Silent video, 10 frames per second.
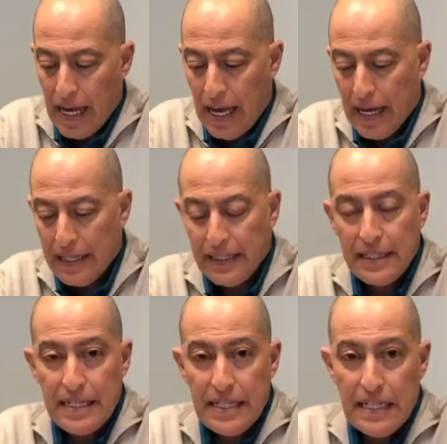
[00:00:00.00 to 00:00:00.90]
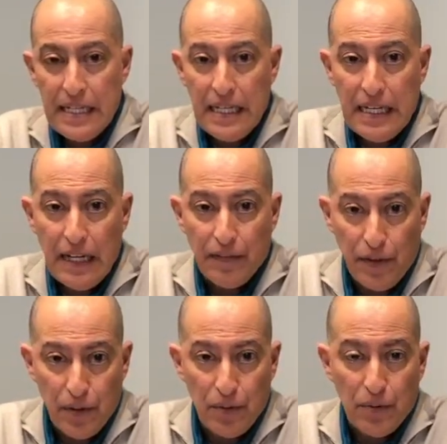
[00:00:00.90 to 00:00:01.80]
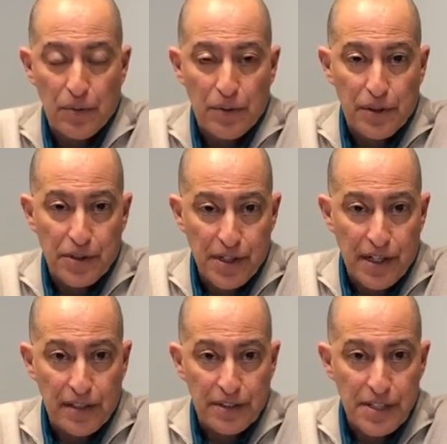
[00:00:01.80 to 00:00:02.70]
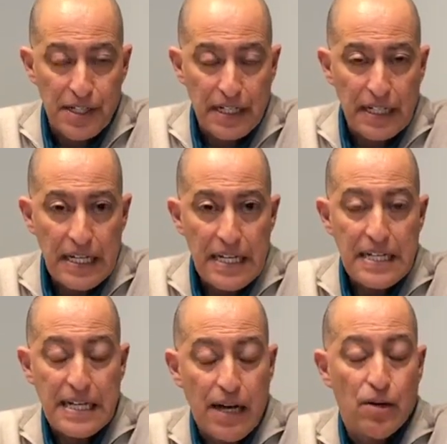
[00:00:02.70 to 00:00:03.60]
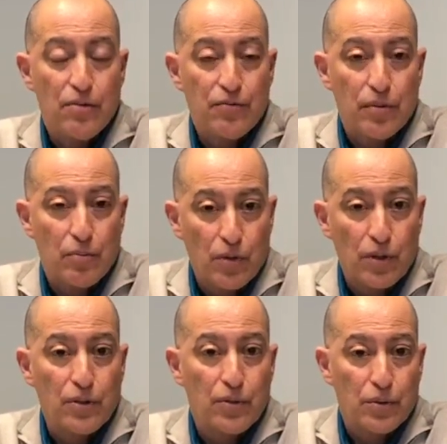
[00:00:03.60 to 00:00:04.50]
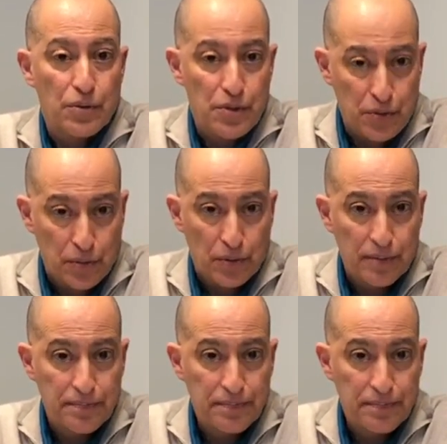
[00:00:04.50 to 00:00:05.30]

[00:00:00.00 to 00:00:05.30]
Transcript: and if you or your child are sick, stay home from work or school.